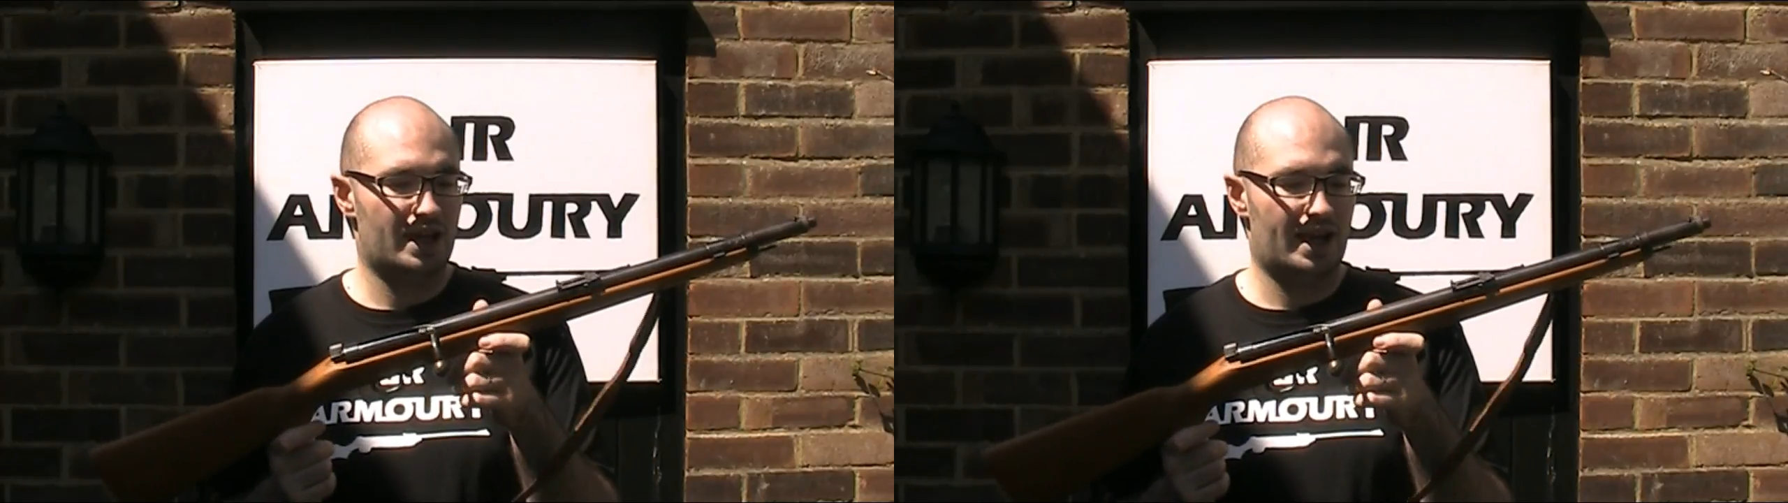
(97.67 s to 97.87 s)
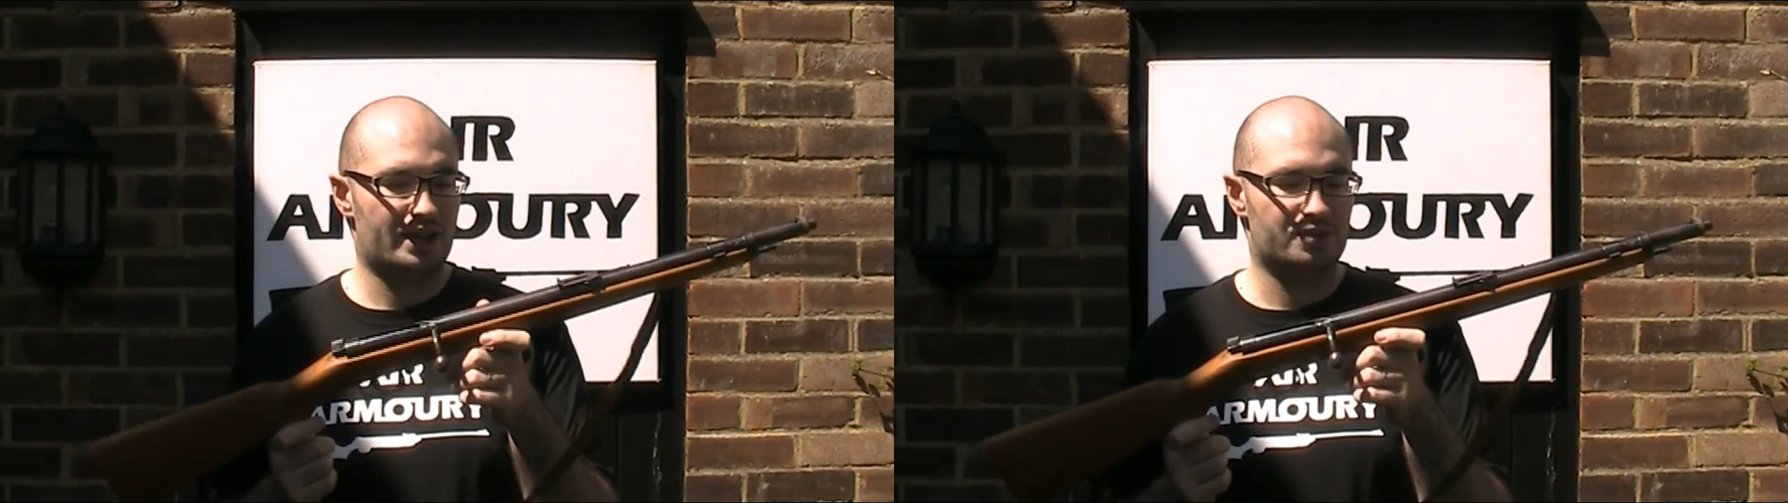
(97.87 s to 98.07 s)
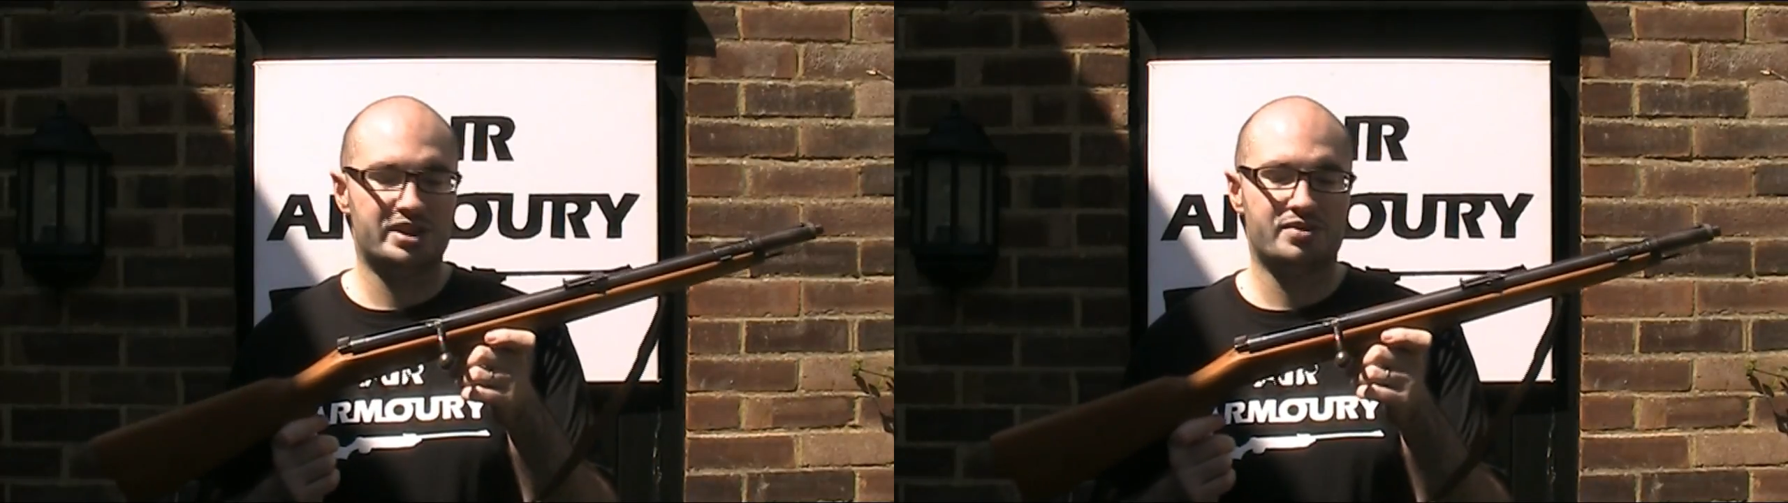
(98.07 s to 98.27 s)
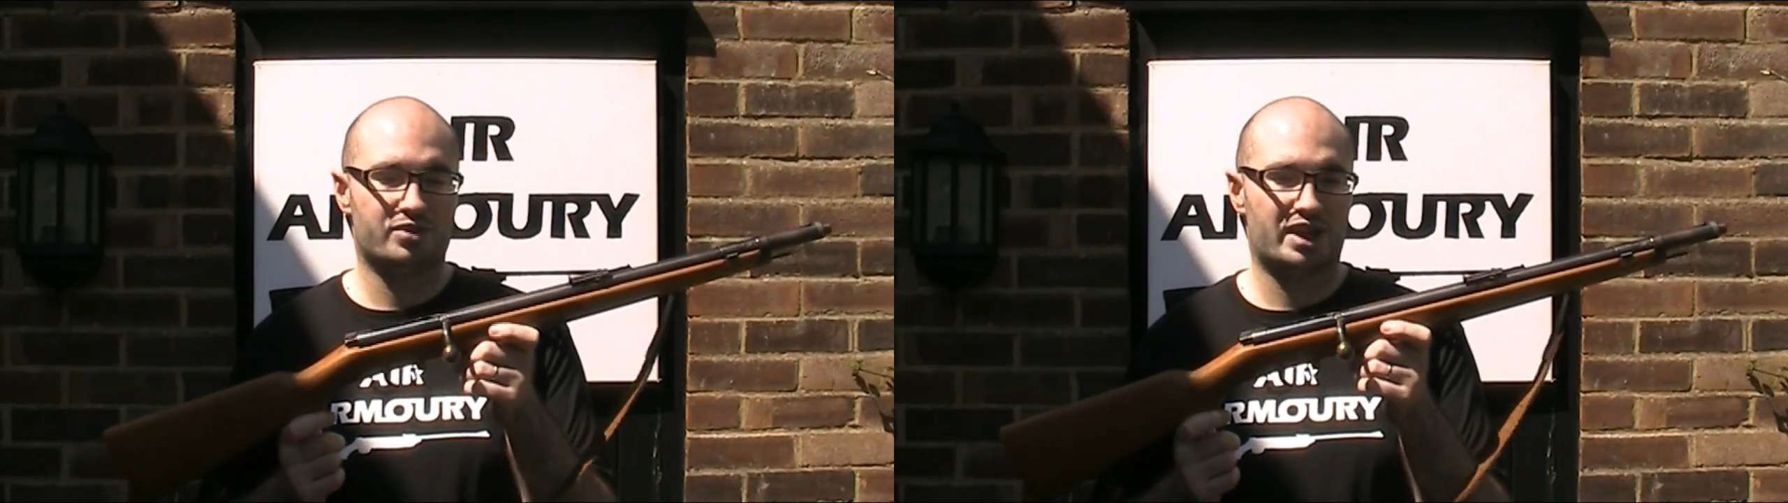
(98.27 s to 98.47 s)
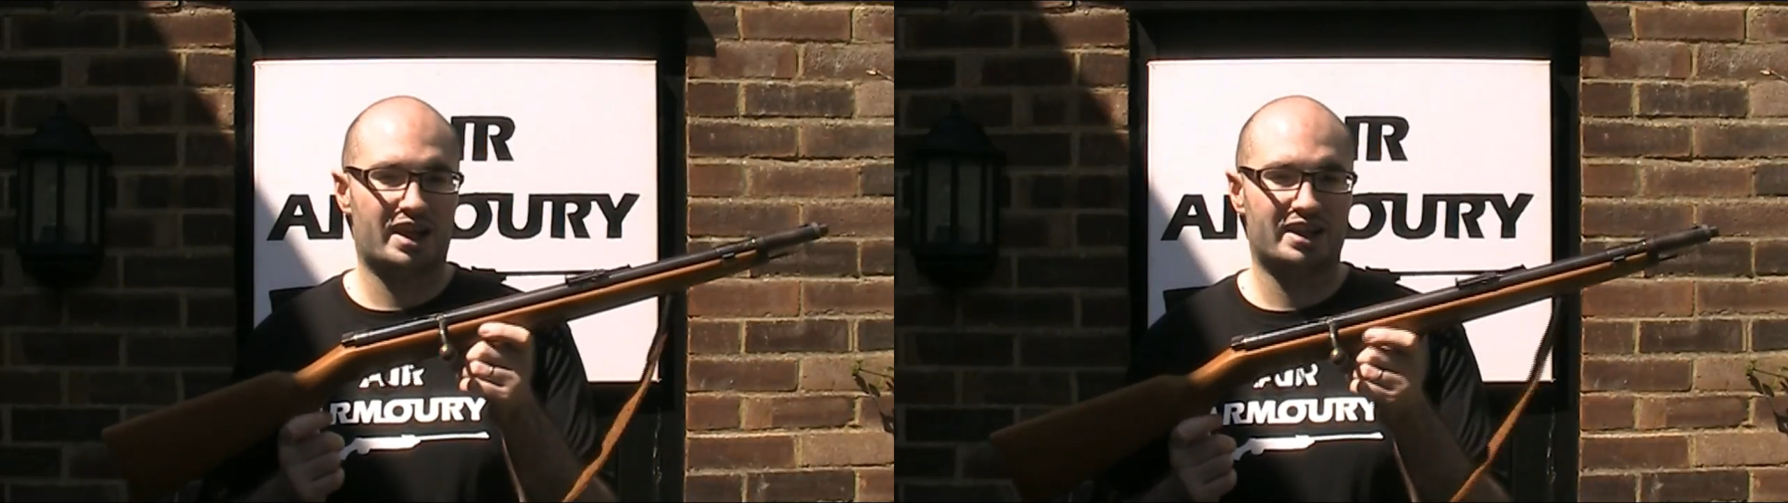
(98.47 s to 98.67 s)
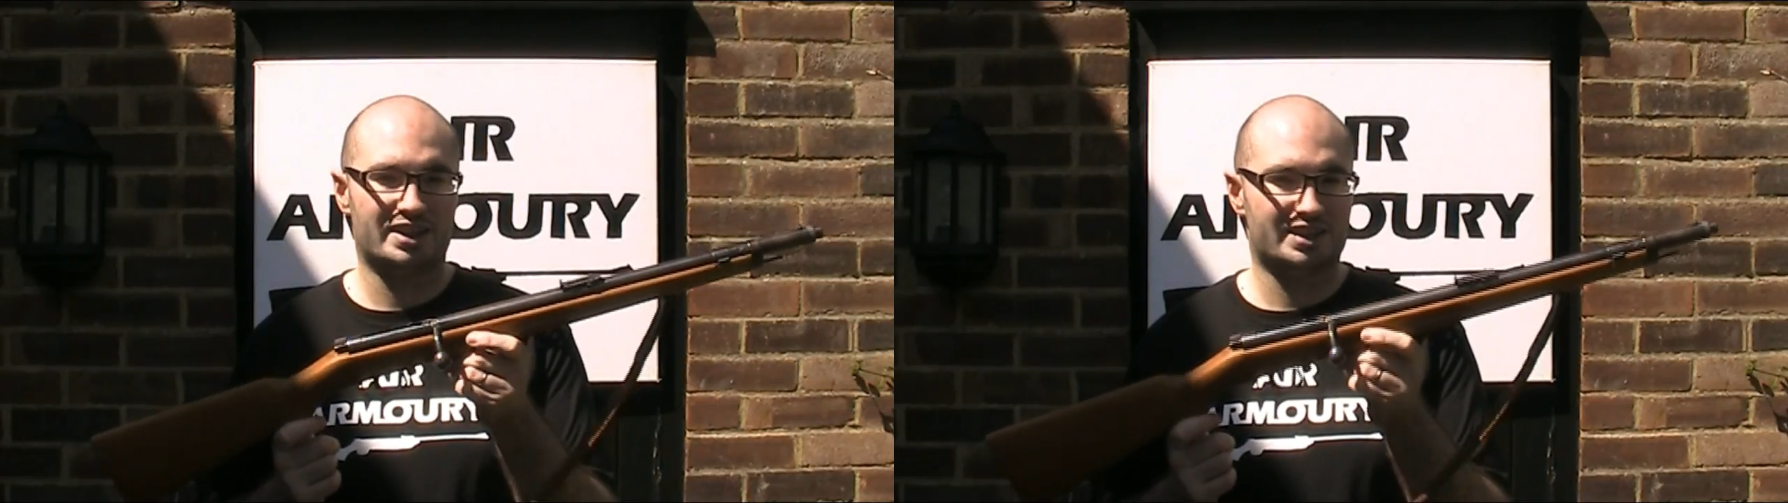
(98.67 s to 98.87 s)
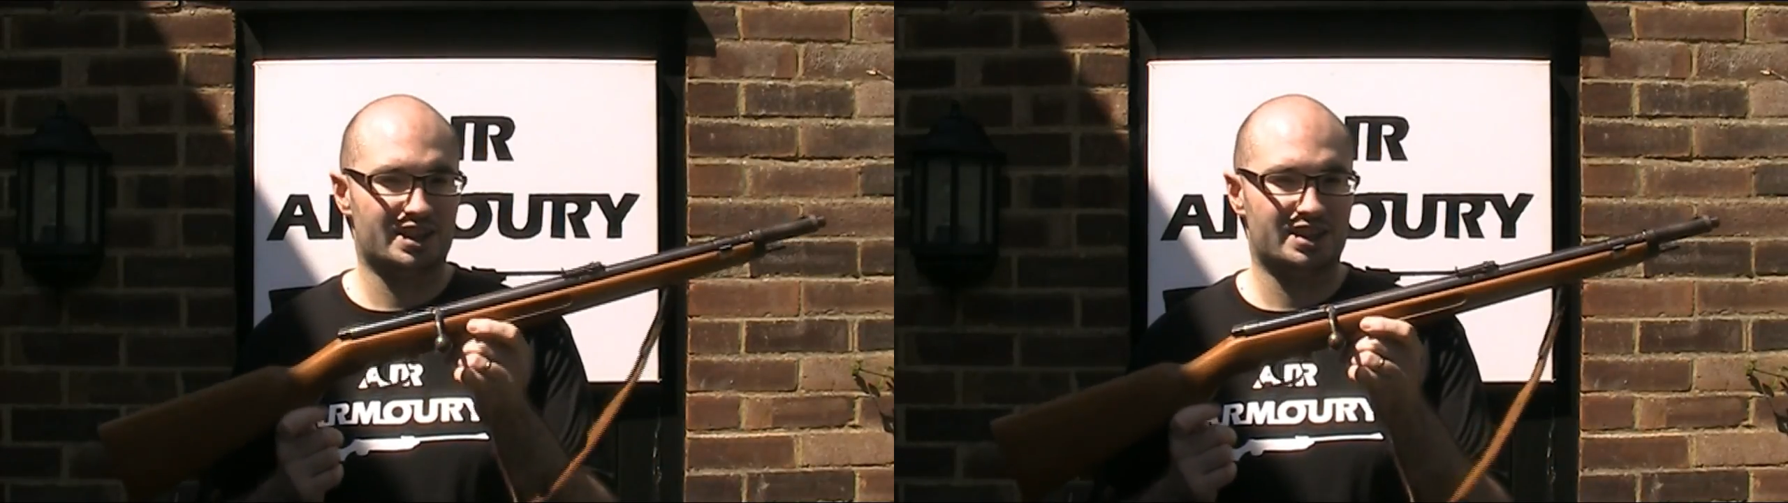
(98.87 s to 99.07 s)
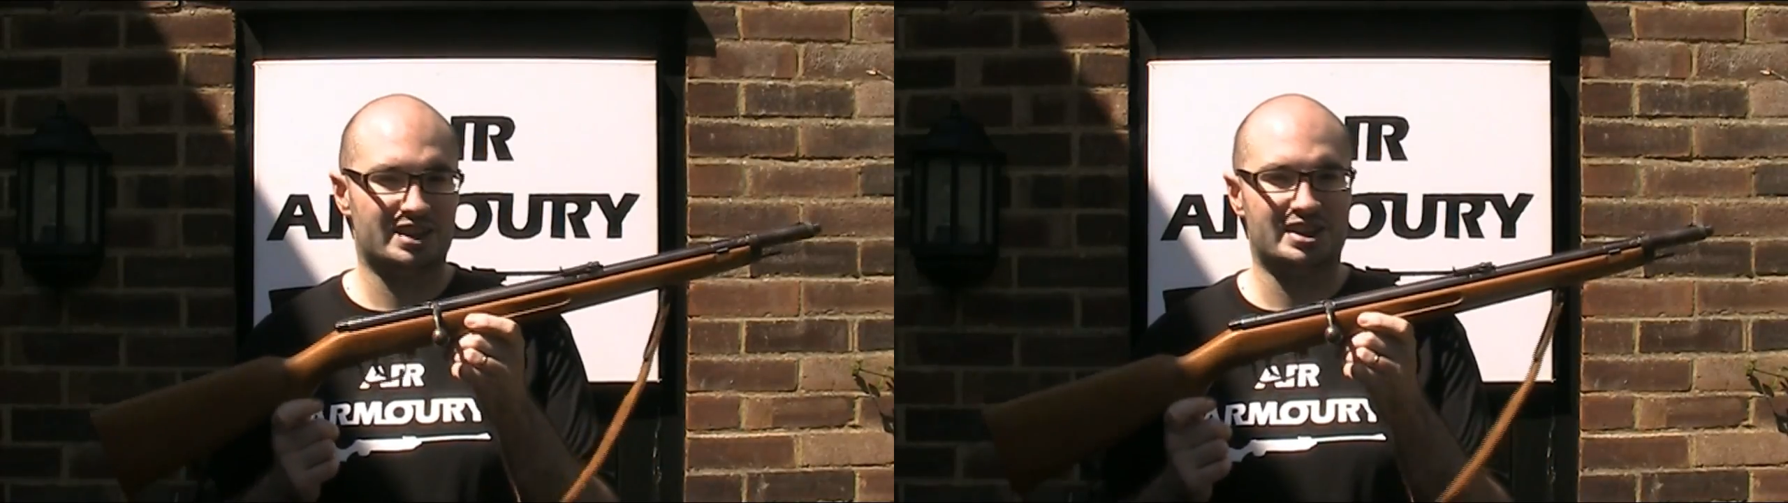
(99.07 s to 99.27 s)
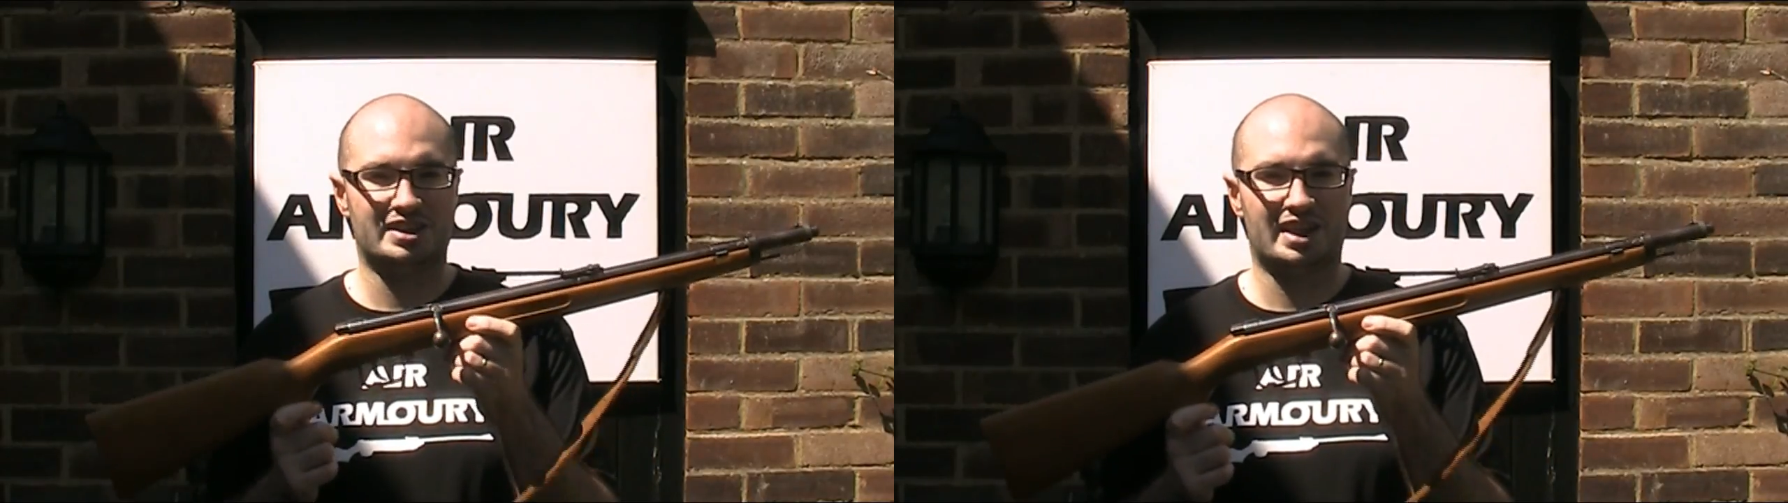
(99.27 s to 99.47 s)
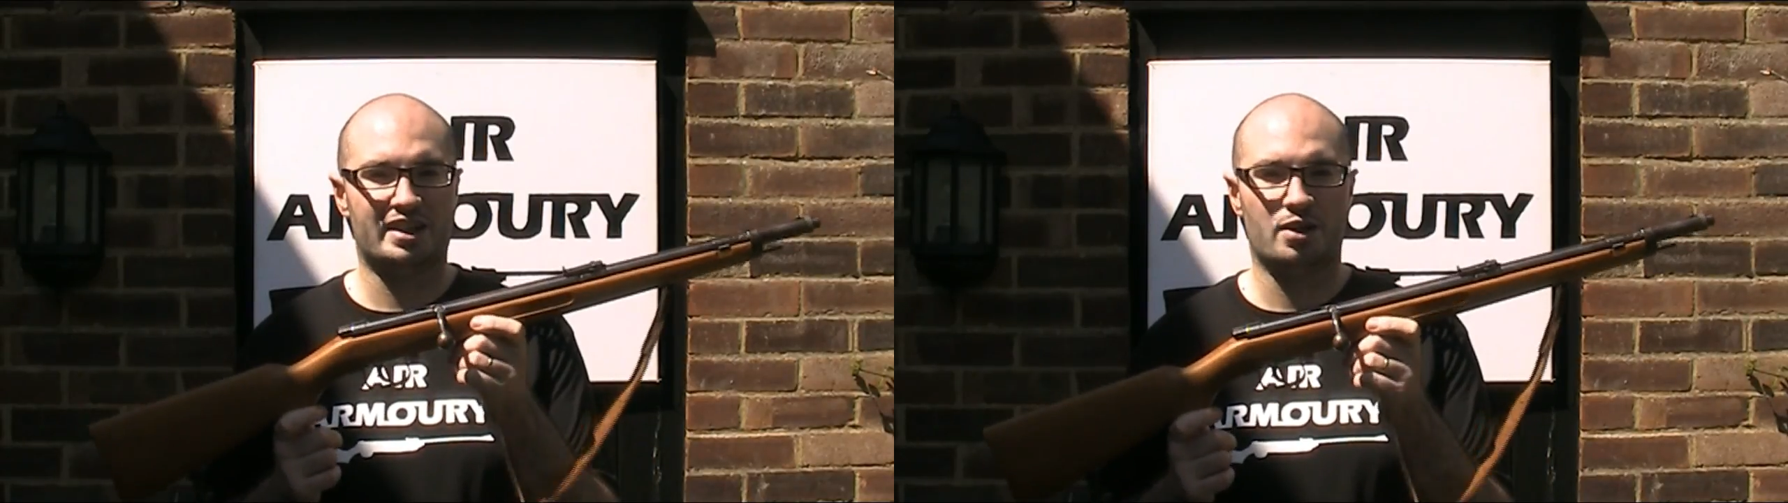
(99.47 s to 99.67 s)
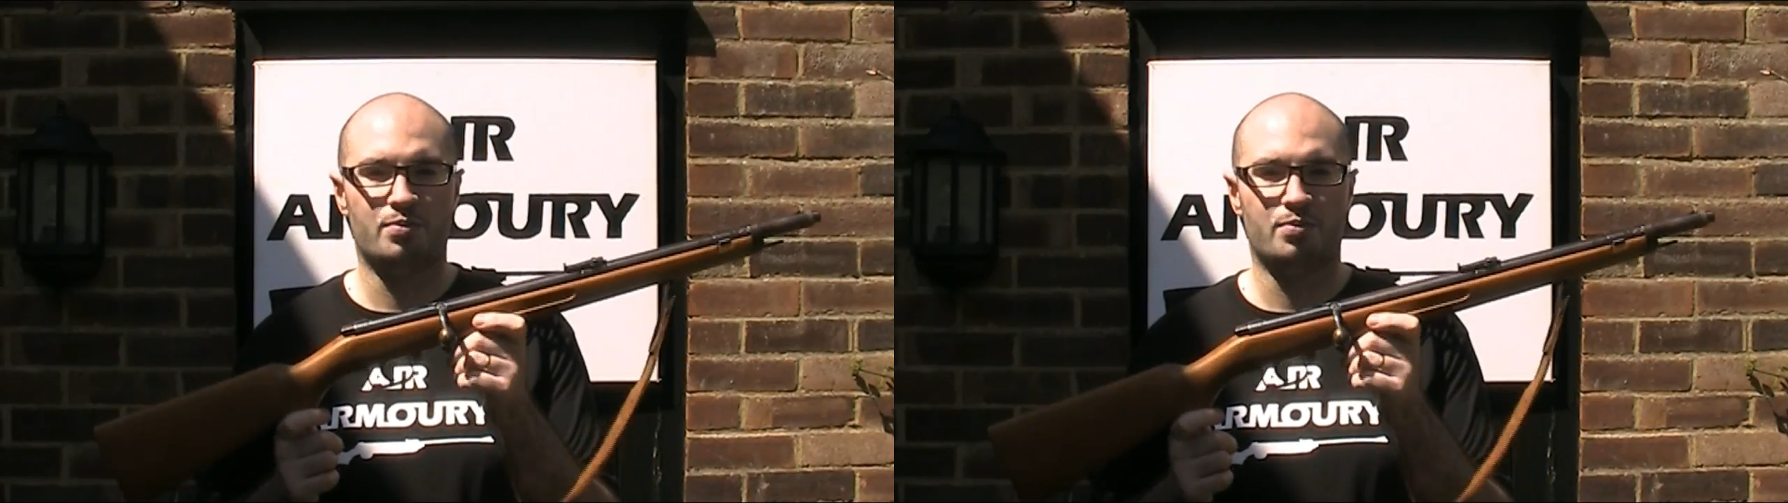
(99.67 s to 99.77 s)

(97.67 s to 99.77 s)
And the reason for that is that this is a